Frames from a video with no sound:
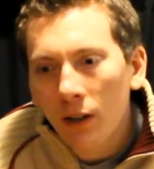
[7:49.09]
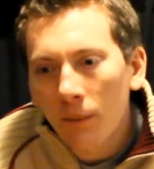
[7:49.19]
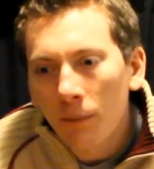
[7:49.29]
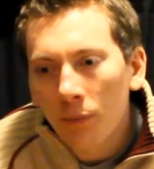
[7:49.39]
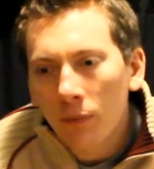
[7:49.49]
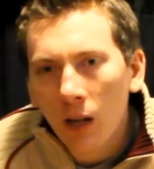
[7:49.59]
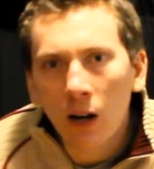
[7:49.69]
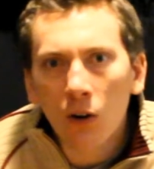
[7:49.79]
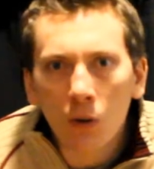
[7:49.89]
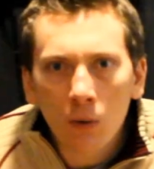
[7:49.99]
I
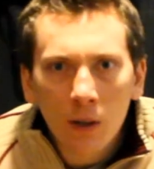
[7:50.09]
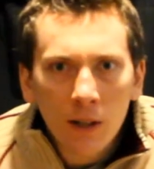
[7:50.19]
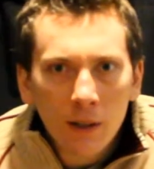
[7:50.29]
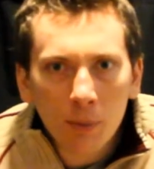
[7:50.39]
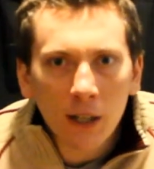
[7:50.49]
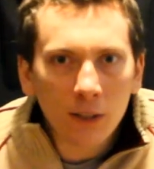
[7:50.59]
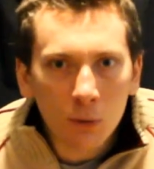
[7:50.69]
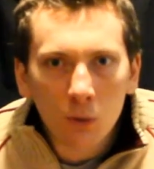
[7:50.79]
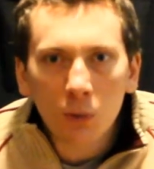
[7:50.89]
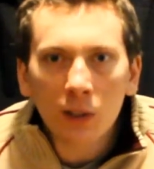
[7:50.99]
don't know. The place
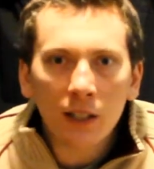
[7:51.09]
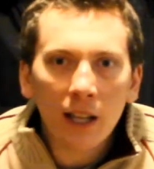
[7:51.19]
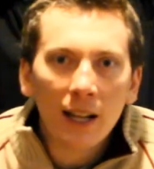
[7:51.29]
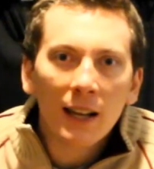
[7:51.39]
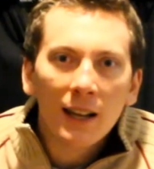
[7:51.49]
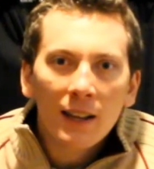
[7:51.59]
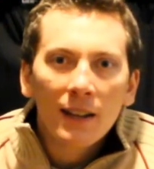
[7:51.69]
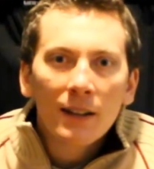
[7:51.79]
was really like a